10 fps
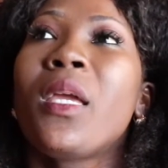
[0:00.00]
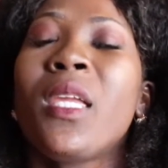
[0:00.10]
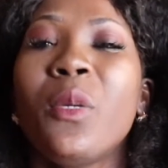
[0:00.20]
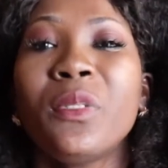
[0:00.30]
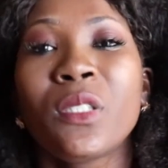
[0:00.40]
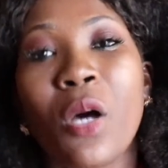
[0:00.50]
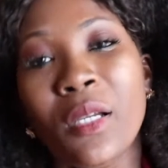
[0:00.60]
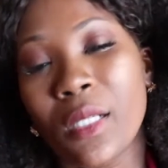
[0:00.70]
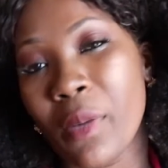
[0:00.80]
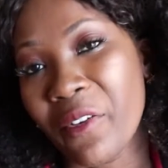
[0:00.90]
He was
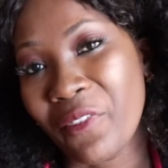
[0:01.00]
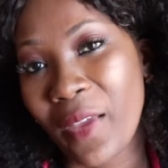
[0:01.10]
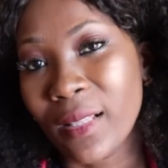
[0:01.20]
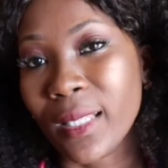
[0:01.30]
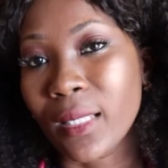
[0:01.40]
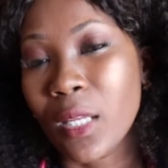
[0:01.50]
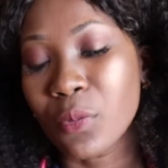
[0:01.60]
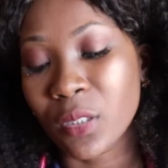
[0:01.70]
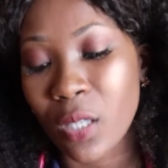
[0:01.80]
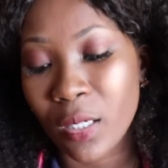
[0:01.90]
talking about failing. He
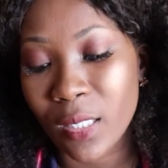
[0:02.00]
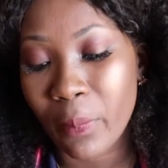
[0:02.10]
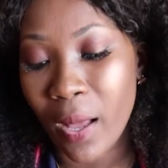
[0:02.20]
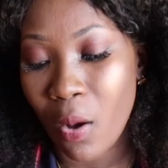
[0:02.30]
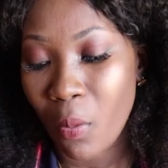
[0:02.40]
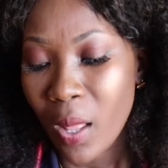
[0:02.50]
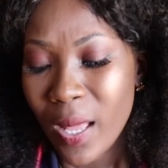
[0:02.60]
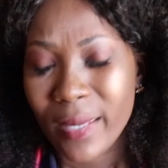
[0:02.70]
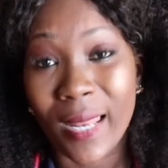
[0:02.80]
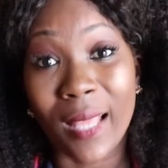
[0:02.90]
was talking about
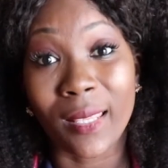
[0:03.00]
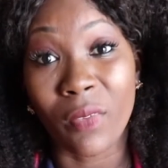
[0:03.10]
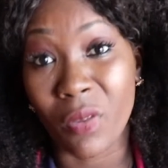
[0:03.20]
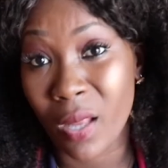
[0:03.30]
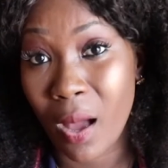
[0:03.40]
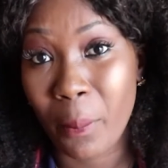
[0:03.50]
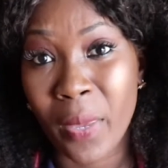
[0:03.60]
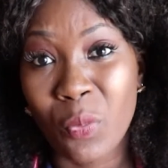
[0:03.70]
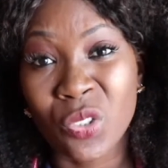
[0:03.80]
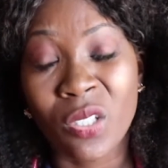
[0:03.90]
not giving
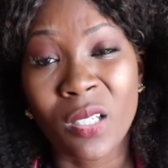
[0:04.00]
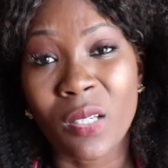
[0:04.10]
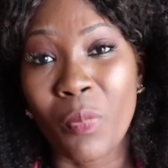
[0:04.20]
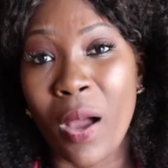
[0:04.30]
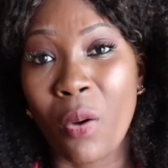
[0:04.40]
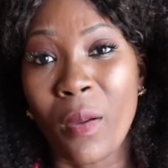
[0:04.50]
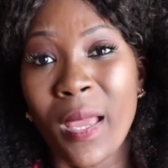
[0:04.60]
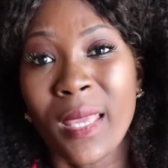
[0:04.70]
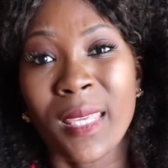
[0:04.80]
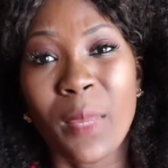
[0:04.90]
up. He was talking about
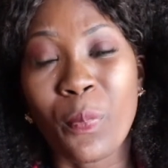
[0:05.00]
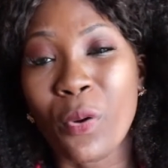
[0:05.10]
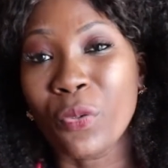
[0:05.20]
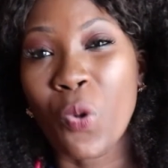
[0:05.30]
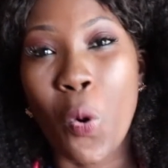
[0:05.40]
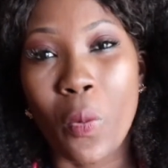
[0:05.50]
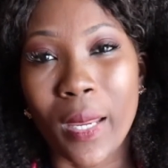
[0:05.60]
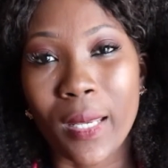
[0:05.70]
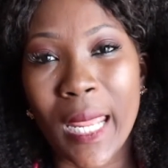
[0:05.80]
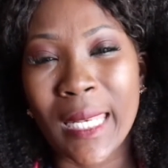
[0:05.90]
keep on
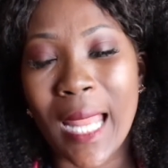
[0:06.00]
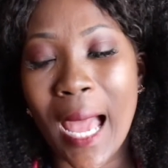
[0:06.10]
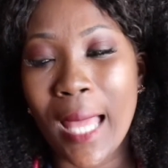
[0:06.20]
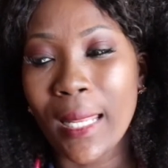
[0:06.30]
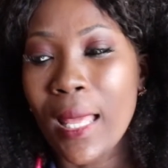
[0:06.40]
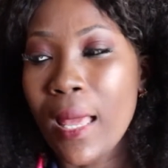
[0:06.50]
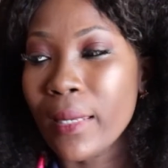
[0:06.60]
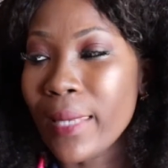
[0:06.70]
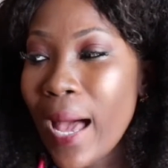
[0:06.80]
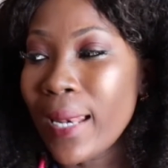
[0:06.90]
going and not
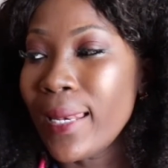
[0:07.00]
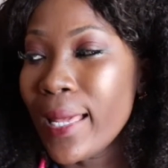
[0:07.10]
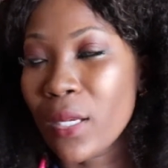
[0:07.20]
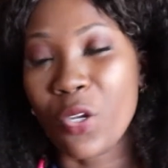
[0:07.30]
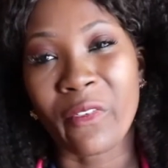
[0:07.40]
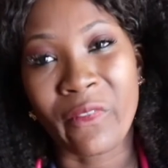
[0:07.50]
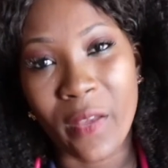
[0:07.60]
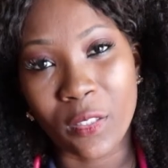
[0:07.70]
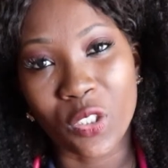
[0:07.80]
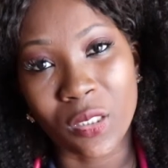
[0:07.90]
letting your
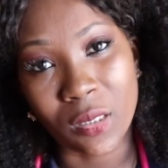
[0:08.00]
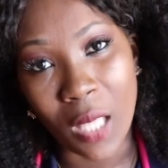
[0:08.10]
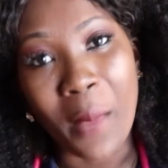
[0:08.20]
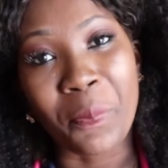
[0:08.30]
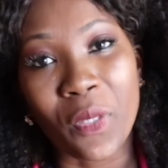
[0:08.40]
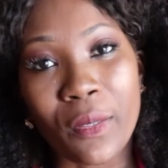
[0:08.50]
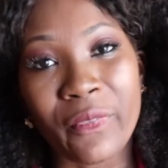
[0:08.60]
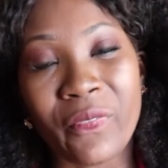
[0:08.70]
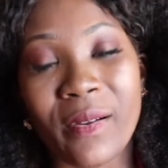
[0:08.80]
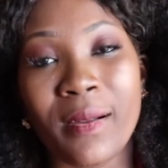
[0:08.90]
failures stop
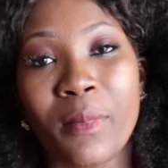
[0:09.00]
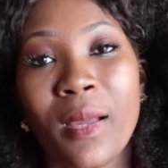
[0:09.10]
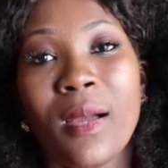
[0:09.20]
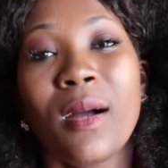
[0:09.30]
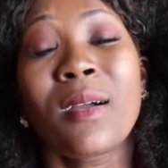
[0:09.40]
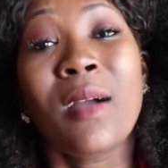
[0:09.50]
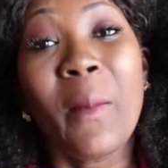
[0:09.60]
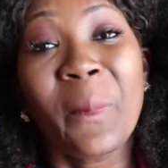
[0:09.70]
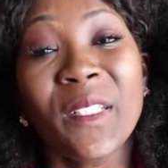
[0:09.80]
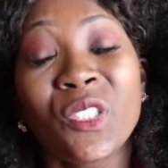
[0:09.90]
you from
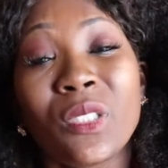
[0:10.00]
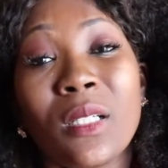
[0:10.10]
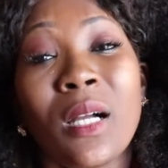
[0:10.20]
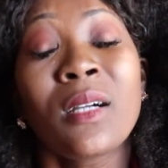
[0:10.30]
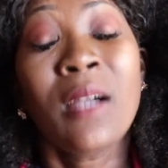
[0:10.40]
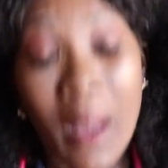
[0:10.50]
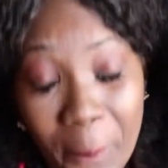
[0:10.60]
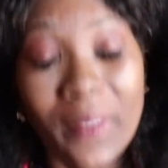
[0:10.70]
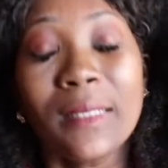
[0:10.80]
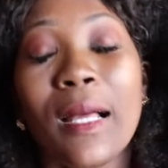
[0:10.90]
accomplish
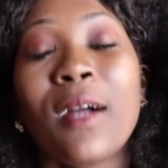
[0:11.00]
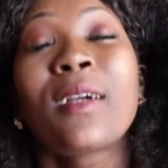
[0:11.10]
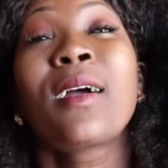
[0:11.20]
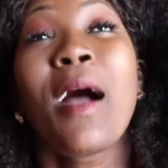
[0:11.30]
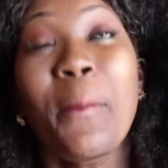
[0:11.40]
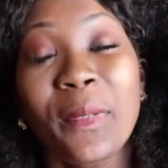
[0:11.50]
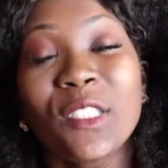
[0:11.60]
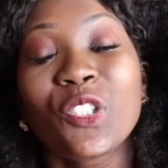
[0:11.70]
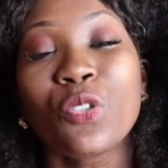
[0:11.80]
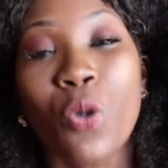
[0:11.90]

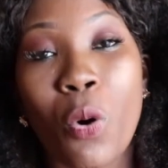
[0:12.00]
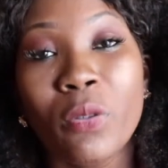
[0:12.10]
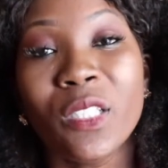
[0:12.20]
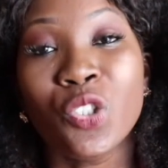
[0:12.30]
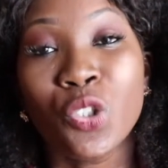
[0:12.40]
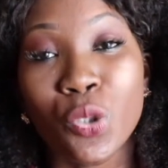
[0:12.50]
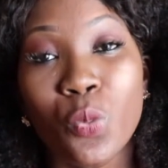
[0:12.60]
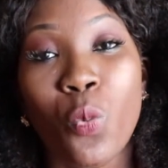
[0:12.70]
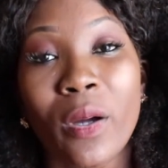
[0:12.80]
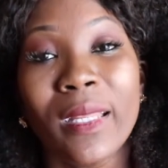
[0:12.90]
the goal that you
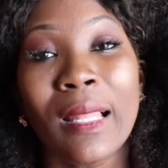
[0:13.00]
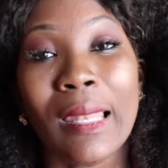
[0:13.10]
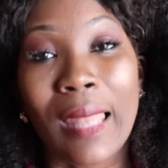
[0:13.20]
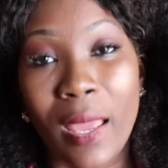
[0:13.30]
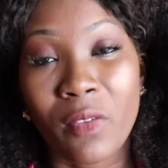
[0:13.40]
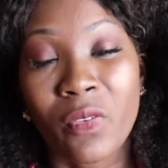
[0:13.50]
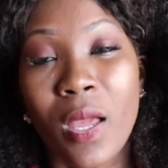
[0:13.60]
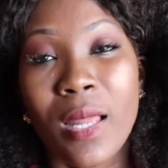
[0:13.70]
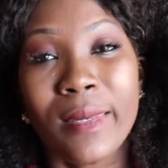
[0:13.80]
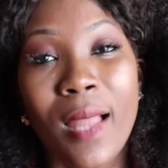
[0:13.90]
want in life.
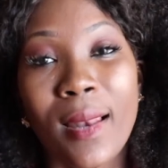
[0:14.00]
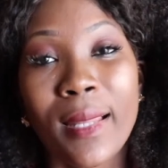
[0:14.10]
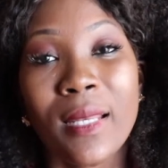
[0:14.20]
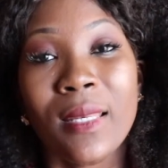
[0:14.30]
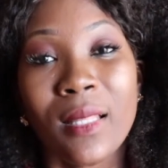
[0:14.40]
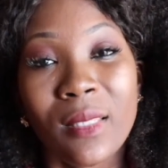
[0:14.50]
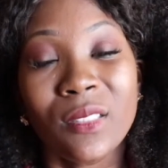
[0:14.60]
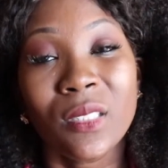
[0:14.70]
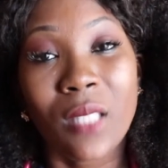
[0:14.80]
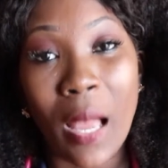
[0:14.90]
Not letting
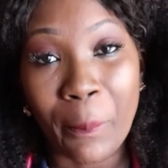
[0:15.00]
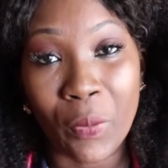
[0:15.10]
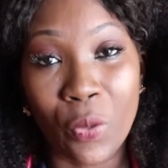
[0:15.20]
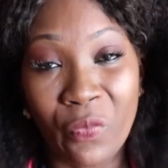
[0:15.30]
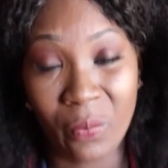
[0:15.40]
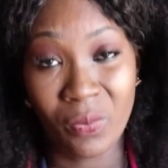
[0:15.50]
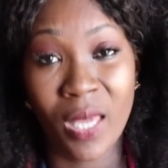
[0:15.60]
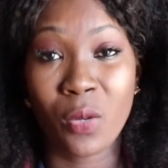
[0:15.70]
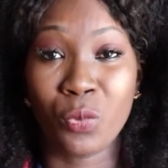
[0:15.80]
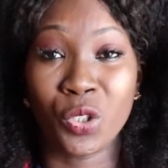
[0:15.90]
nothing stop you from
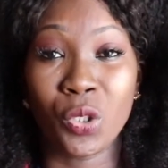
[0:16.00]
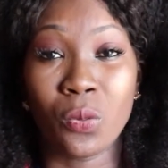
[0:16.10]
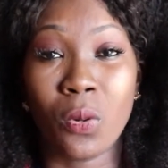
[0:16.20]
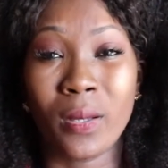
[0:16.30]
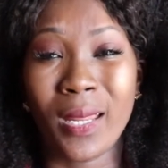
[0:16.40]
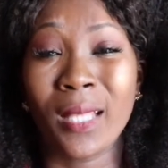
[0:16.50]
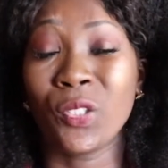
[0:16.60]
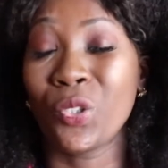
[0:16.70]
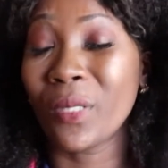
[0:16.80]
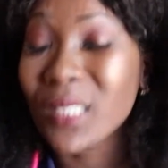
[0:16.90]
getting what you want.
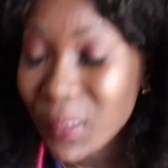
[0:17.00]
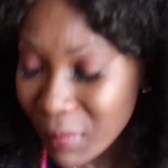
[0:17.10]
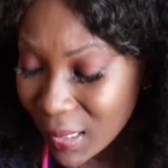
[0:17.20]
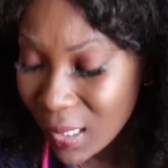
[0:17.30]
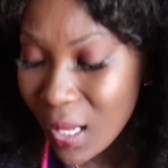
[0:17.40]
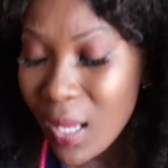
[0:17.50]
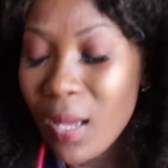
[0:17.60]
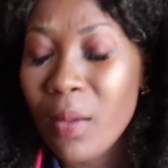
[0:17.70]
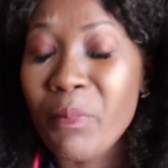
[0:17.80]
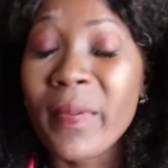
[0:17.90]
And trust me,
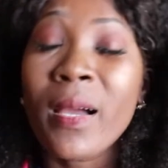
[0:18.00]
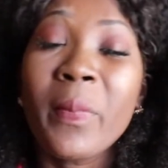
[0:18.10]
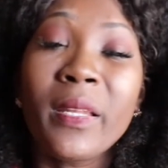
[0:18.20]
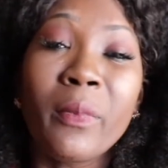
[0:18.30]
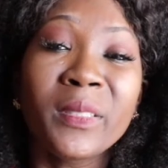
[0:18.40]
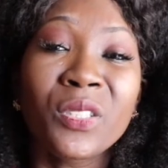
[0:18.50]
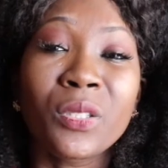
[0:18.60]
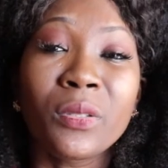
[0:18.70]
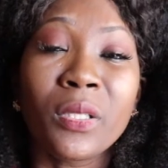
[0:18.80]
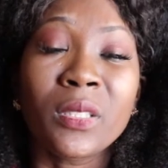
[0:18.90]
becoming a
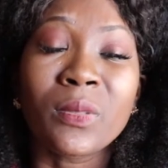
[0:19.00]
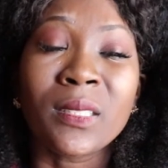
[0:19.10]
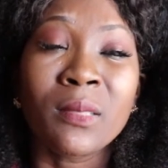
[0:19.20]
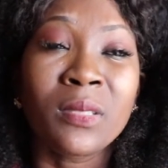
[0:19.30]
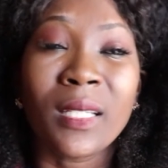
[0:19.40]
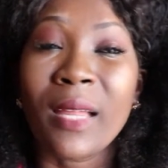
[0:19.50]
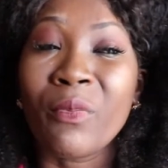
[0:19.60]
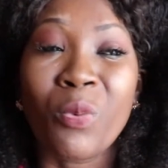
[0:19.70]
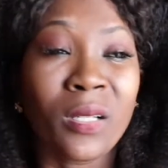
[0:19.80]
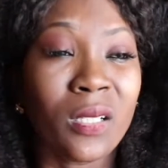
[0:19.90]
registered nurse was something that
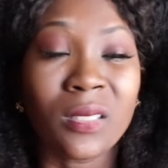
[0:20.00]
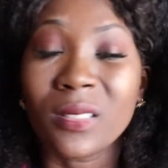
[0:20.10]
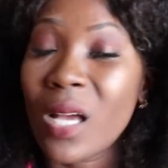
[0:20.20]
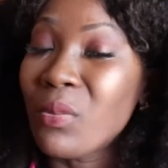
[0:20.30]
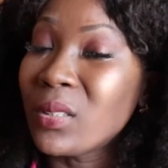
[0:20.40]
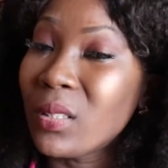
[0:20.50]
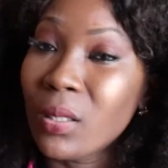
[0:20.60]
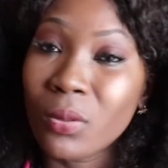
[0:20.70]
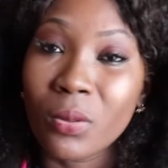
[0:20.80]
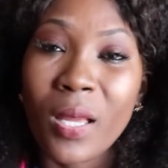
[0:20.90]
I've wanted since I was
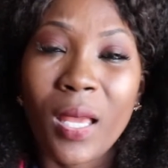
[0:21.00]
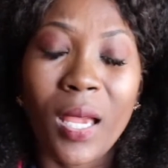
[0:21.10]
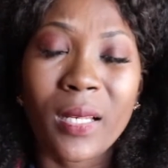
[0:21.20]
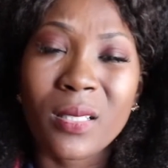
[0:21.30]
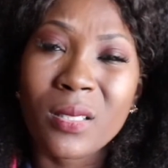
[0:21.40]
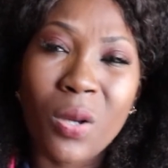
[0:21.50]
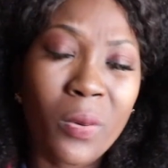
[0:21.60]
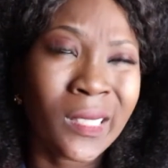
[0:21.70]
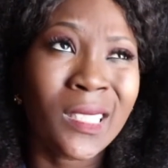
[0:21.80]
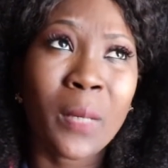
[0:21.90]
little. And it's
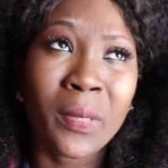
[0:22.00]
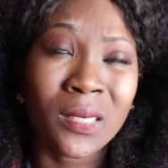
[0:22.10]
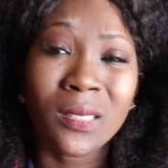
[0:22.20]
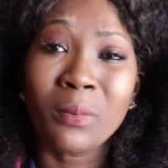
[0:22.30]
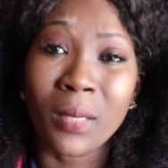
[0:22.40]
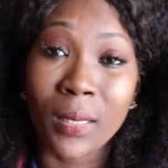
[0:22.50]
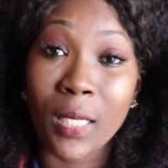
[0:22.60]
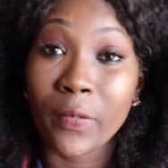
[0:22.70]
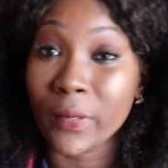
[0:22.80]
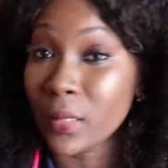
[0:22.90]
not because of the
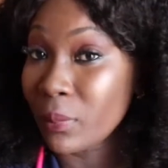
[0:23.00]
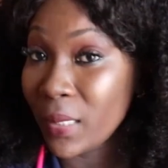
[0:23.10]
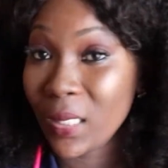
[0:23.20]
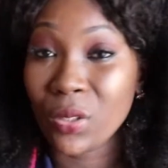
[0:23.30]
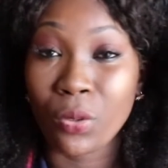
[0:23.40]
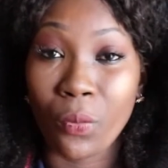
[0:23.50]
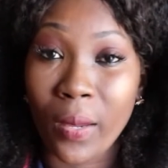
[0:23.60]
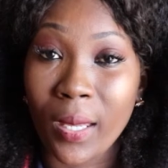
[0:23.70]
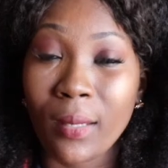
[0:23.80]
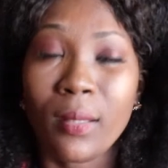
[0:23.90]
money, even though the money is
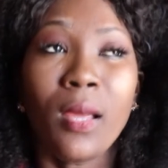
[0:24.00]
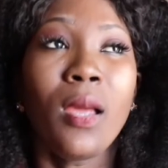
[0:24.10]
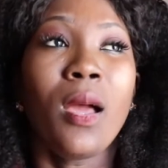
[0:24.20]
great.